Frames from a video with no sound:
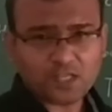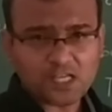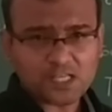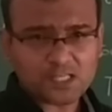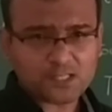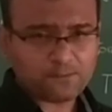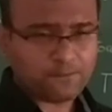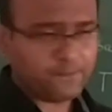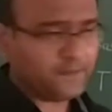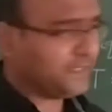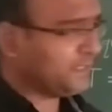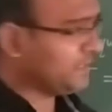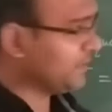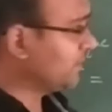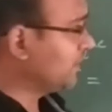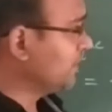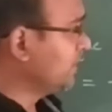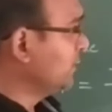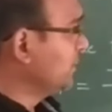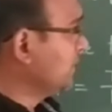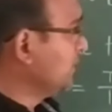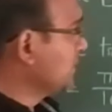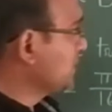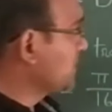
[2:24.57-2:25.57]
speed.
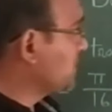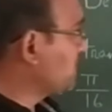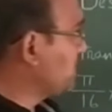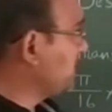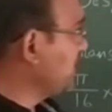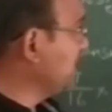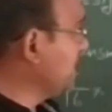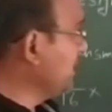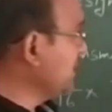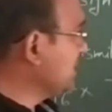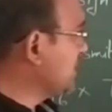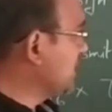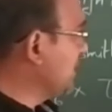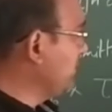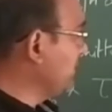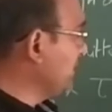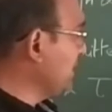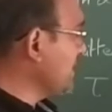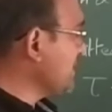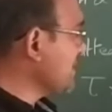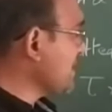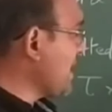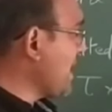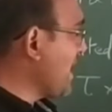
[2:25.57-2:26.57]
Speed is given
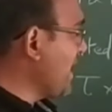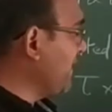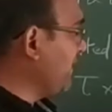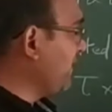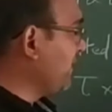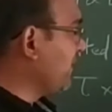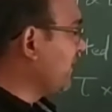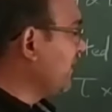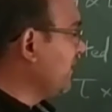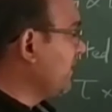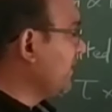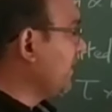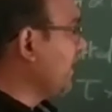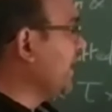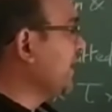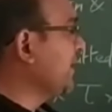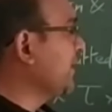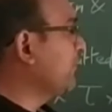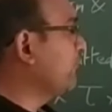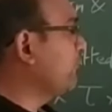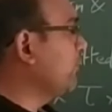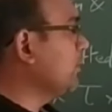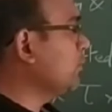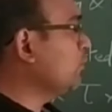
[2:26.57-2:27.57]
as N. N
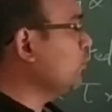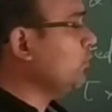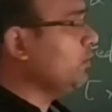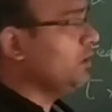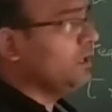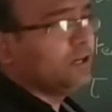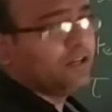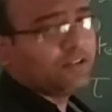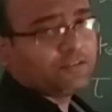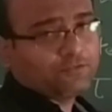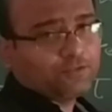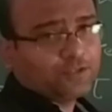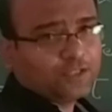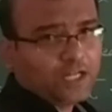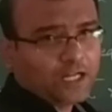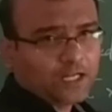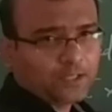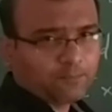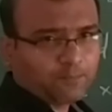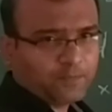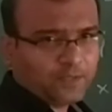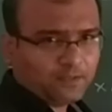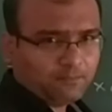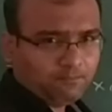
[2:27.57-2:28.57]
equal to 100
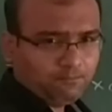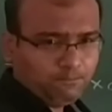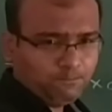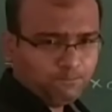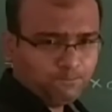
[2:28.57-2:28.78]
rpm.